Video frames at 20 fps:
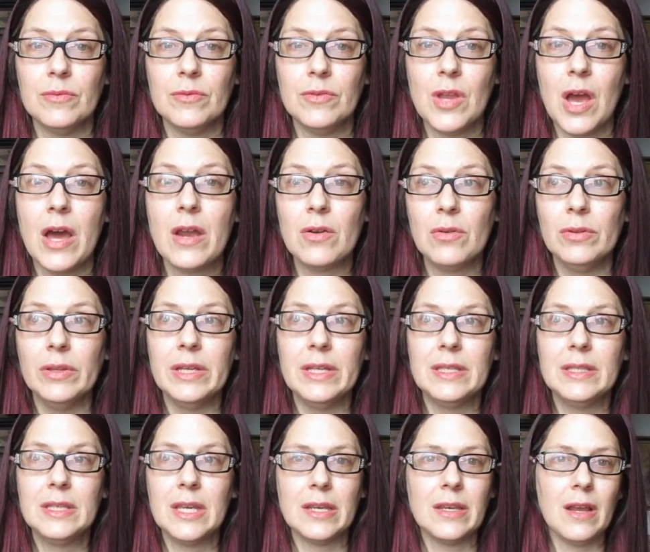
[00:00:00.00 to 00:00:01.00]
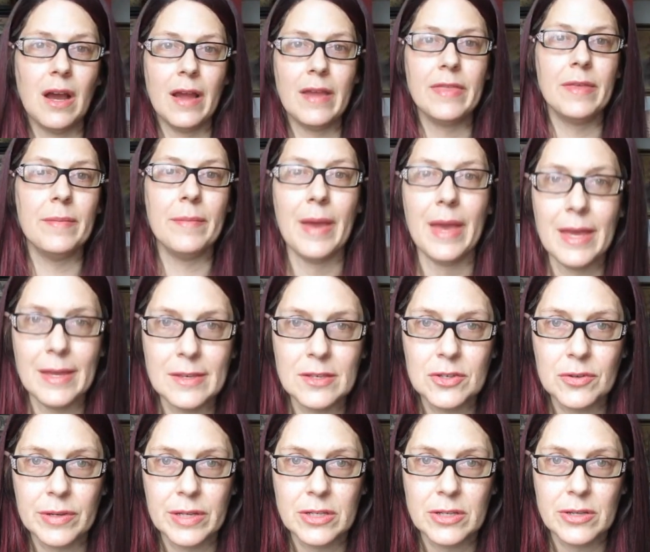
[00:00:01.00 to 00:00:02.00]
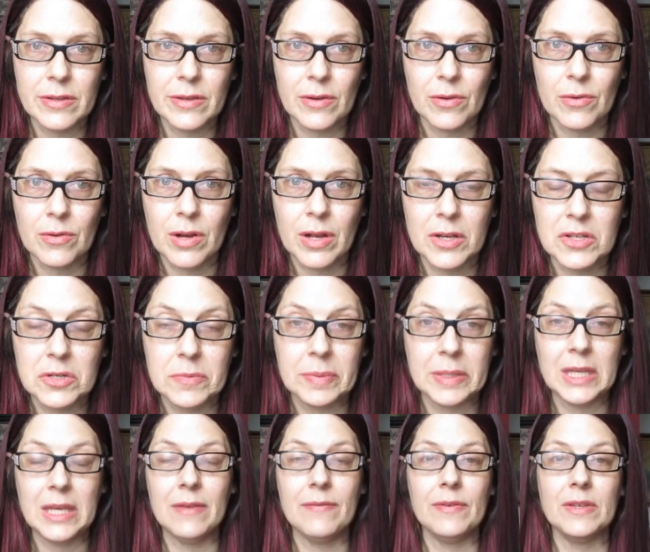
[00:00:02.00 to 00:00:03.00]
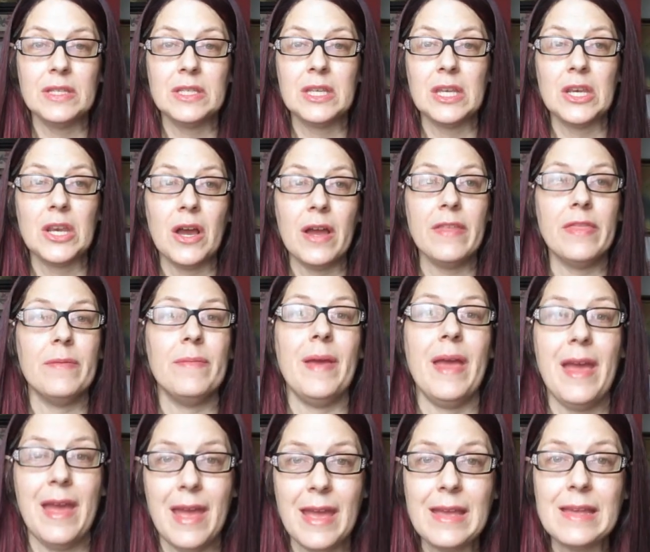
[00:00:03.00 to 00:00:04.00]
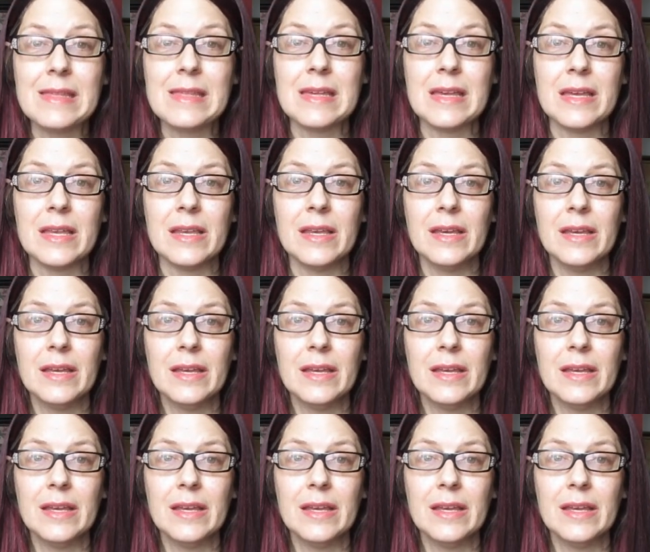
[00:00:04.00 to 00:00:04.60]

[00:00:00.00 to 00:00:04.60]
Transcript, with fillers: not only deny them entry into their own country, but even deny them exit?